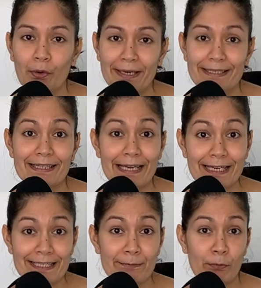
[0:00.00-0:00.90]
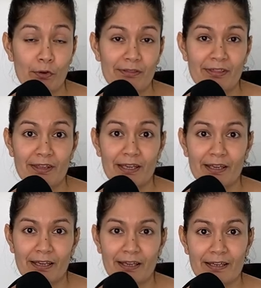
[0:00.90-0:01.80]
All right, the next important
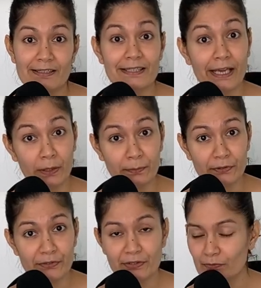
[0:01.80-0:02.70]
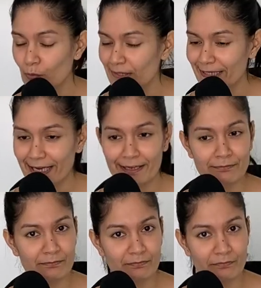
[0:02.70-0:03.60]
thing is helpers. Once
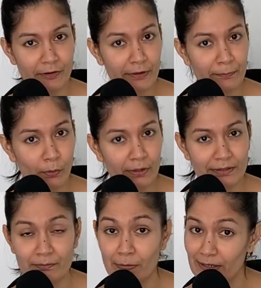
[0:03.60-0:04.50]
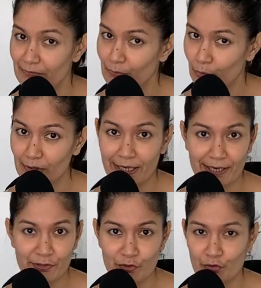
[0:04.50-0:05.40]
again, very important but totally
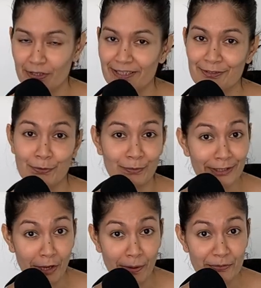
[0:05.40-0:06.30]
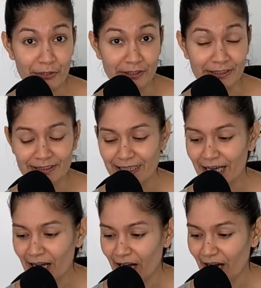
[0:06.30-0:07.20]
extra, totally optional,
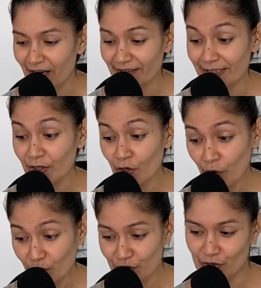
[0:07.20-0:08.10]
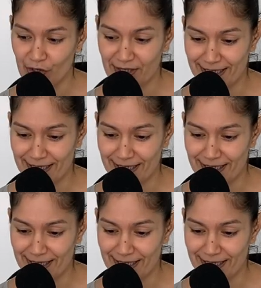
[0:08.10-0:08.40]
are the notes on